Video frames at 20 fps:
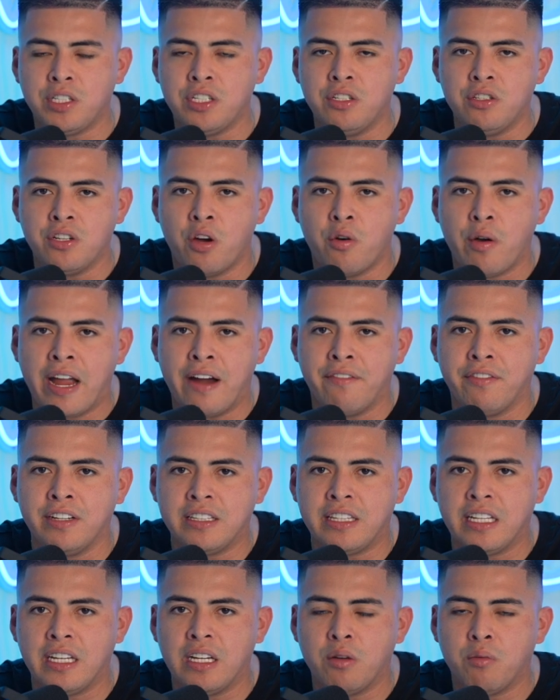you know
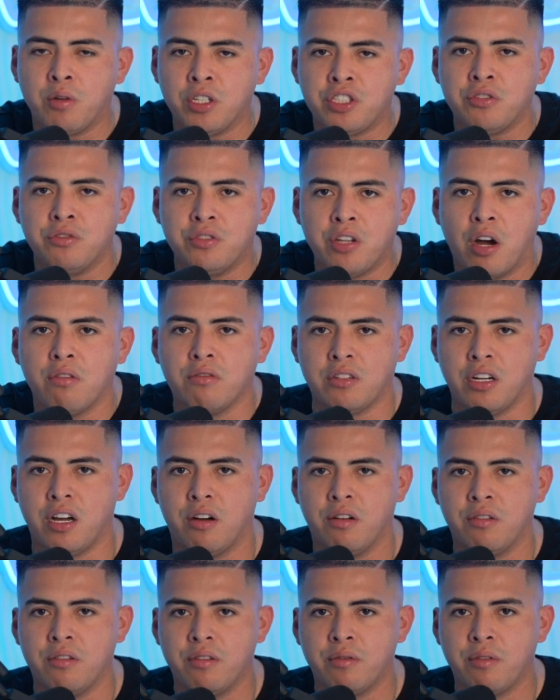everything, what you don't
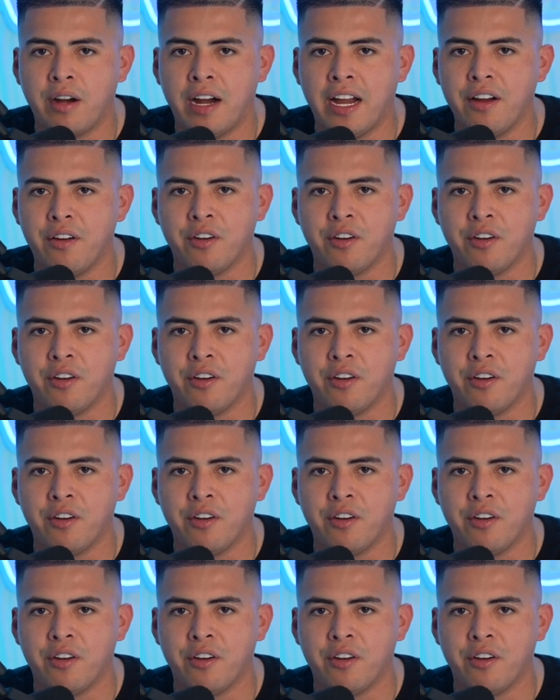know, right?